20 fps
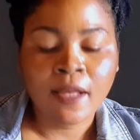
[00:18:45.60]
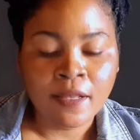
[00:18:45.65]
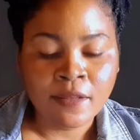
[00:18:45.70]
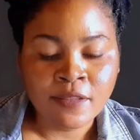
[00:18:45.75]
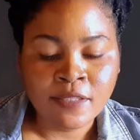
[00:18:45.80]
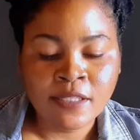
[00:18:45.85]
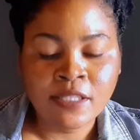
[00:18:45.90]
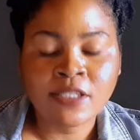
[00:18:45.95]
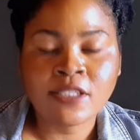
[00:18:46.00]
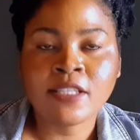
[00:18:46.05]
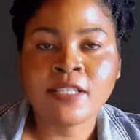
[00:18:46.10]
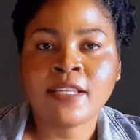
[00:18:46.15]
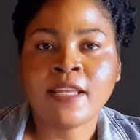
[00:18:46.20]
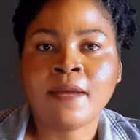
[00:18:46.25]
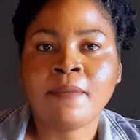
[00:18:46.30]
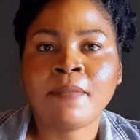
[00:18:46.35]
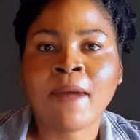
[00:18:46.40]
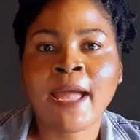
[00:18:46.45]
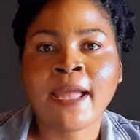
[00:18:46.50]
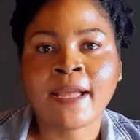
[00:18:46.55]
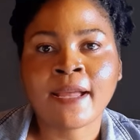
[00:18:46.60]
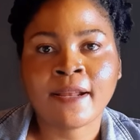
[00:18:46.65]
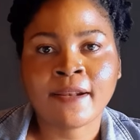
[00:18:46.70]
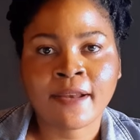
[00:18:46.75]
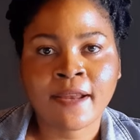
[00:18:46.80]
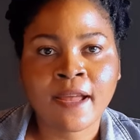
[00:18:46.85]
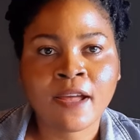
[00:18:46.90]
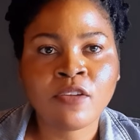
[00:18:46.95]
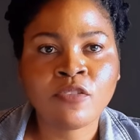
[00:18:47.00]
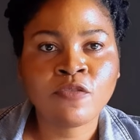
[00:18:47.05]
teaching them. I can
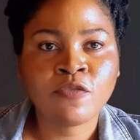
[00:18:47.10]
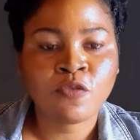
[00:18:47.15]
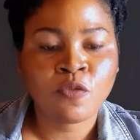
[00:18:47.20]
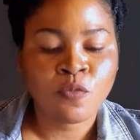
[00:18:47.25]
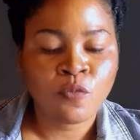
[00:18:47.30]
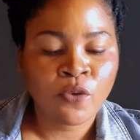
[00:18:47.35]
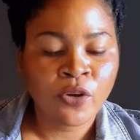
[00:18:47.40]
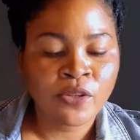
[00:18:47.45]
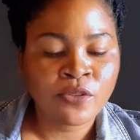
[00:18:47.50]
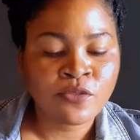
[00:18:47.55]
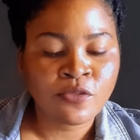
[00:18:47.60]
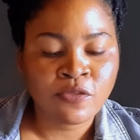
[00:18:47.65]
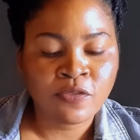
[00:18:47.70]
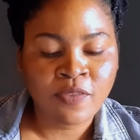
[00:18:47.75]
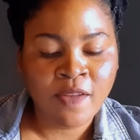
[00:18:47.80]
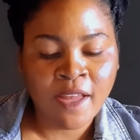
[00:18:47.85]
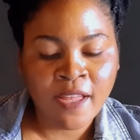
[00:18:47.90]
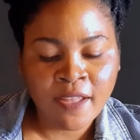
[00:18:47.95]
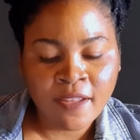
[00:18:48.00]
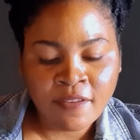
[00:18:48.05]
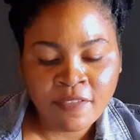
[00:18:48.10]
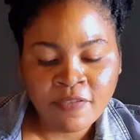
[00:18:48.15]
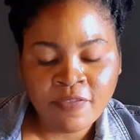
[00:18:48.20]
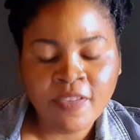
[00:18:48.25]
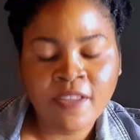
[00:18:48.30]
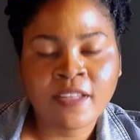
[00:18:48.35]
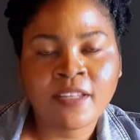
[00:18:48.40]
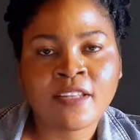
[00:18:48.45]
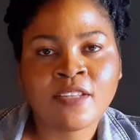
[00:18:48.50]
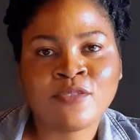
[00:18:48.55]
count from 1 to 5,
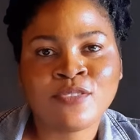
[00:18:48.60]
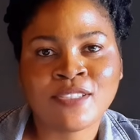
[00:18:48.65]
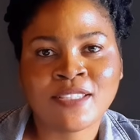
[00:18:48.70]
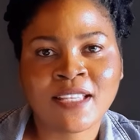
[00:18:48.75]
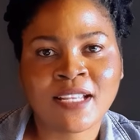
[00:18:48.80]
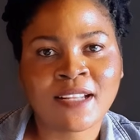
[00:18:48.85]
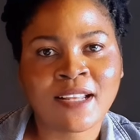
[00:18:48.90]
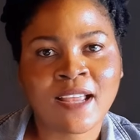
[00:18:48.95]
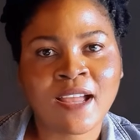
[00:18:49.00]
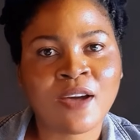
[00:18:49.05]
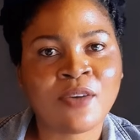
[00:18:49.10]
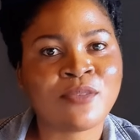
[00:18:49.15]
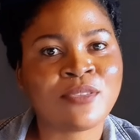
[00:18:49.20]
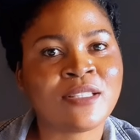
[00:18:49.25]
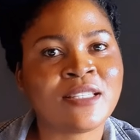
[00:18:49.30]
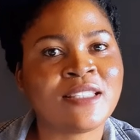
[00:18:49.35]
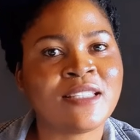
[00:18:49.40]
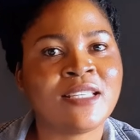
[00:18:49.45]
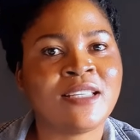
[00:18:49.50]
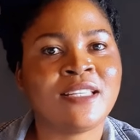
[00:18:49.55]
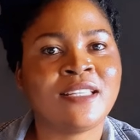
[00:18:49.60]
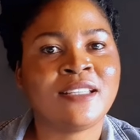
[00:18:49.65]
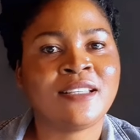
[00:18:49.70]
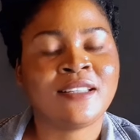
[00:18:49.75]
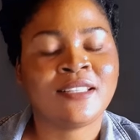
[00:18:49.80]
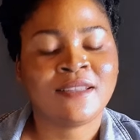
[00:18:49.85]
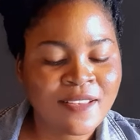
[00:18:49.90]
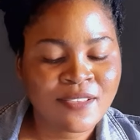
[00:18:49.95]
and then you start counting.